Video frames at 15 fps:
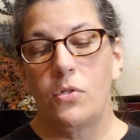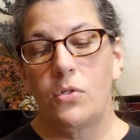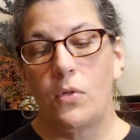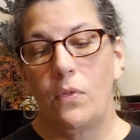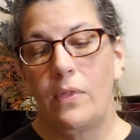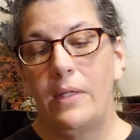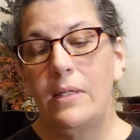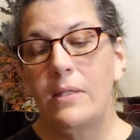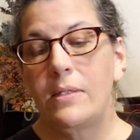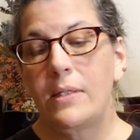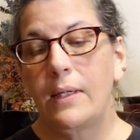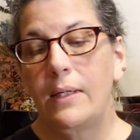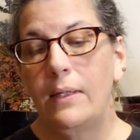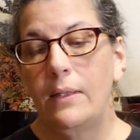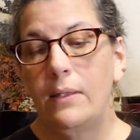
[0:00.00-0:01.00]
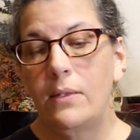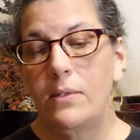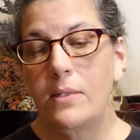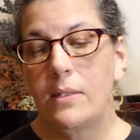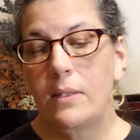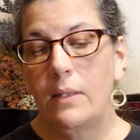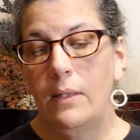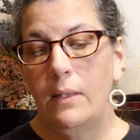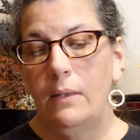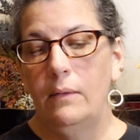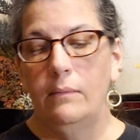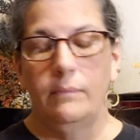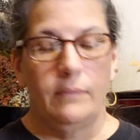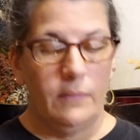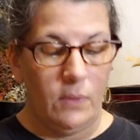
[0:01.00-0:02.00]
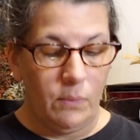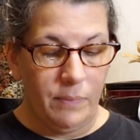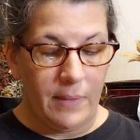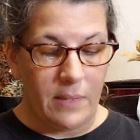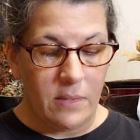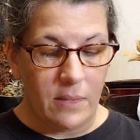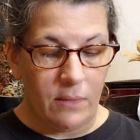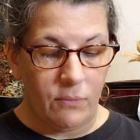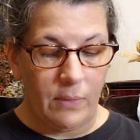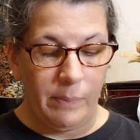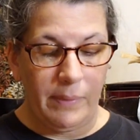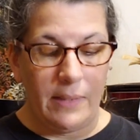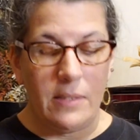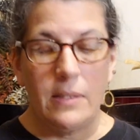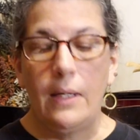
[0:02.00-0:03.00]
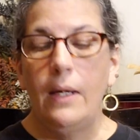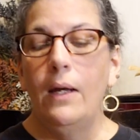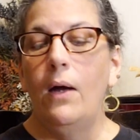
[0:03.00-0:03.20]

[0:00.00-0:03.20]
So this is, nope, that's not the right place.